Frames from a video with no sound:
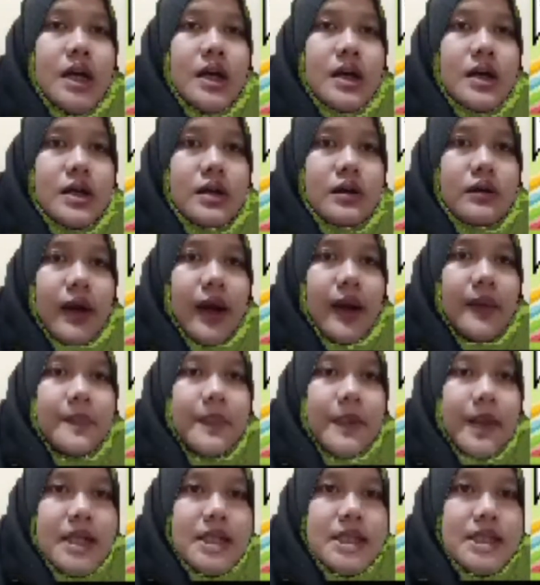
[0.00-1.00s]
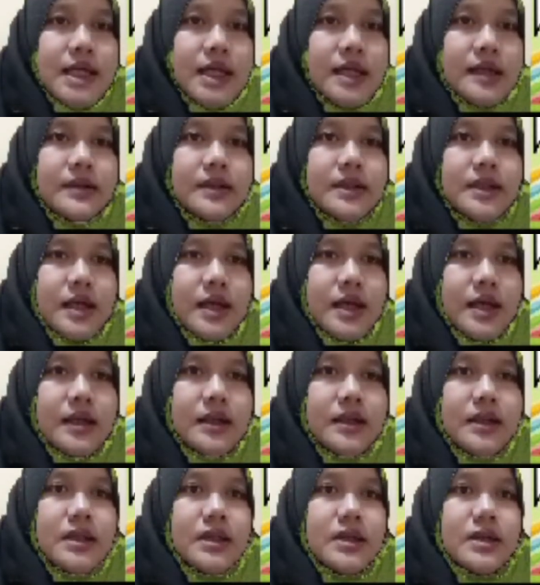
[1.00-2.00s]

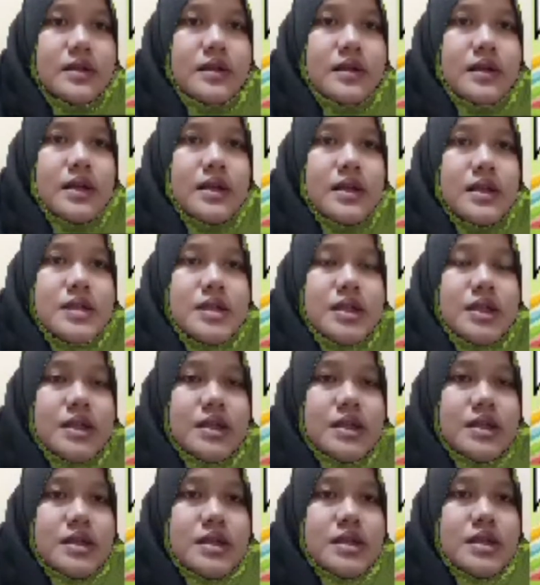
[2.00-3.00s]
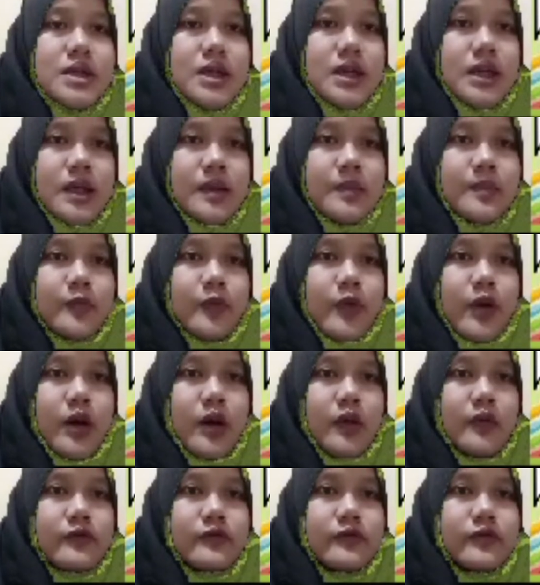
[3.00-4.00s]
representing the relationship
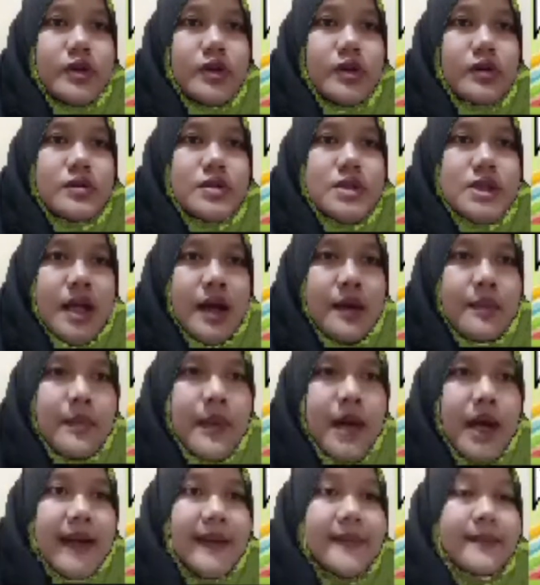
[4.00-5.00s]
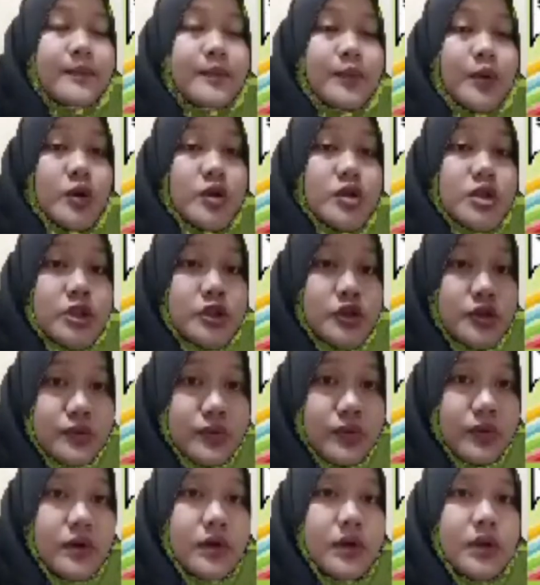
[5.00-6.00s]
of concept and
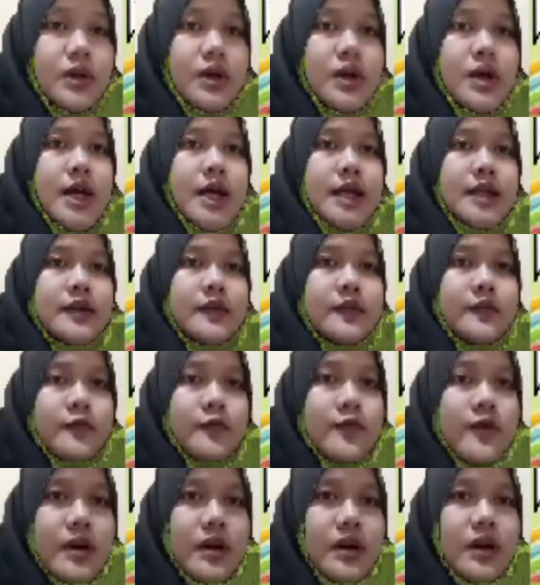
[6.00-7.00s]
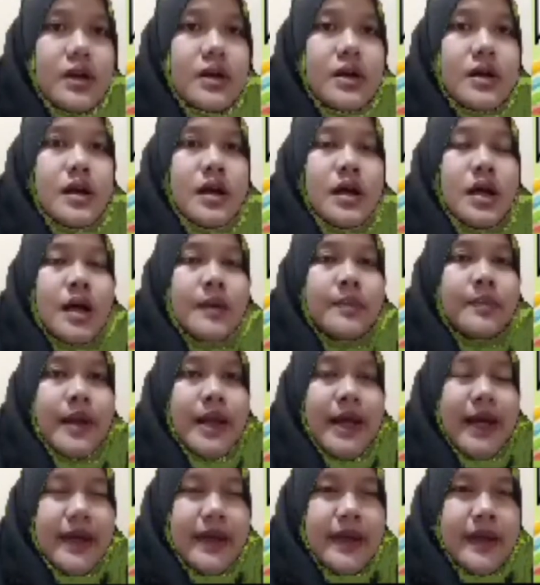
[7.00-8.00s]
procedure. And then 4,
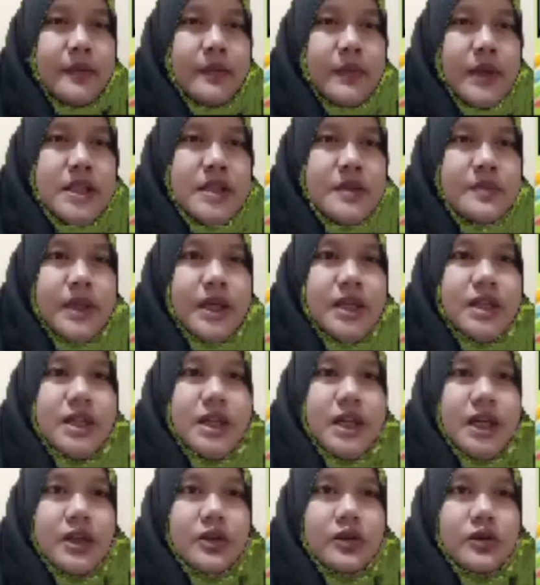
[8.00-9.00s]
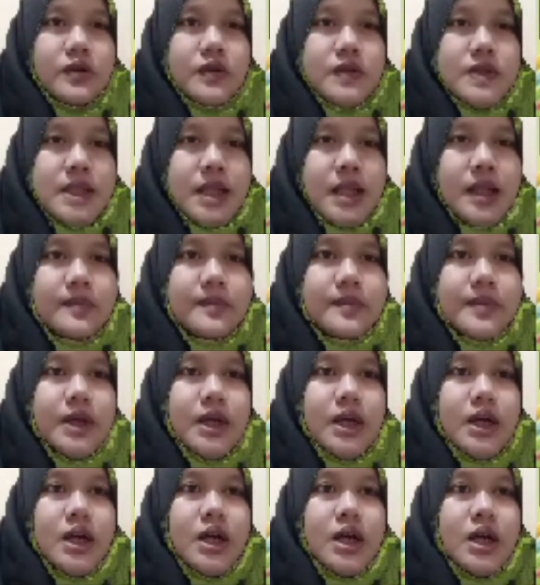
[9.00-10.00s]
applying mathematical concept
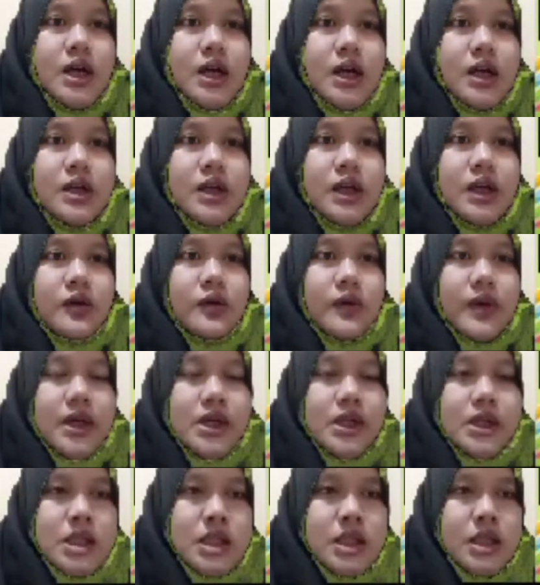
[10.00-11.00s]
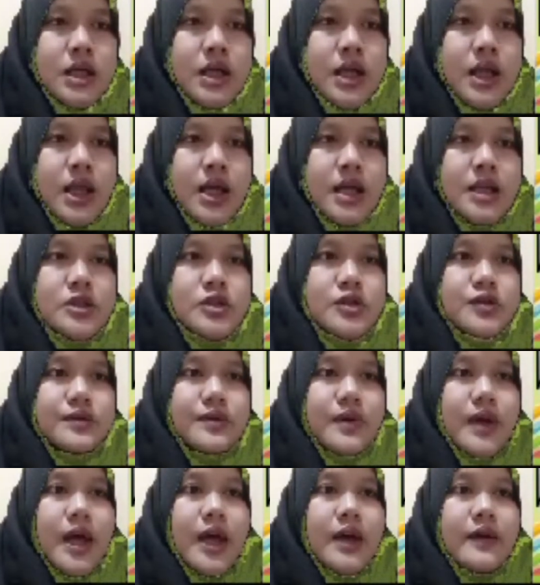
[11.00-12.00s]
on a question related
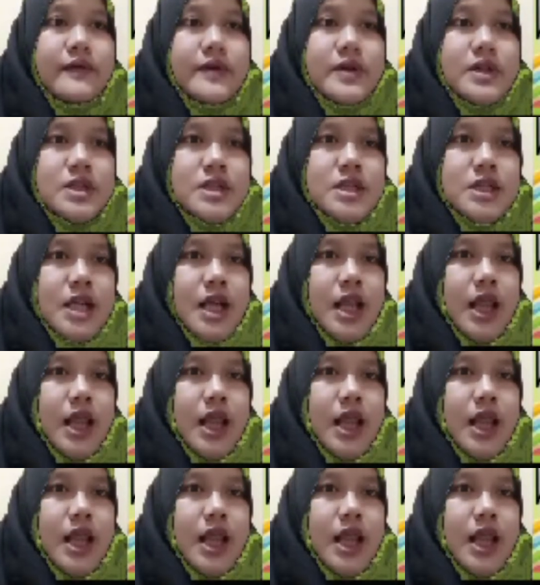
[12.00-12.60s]
to everyday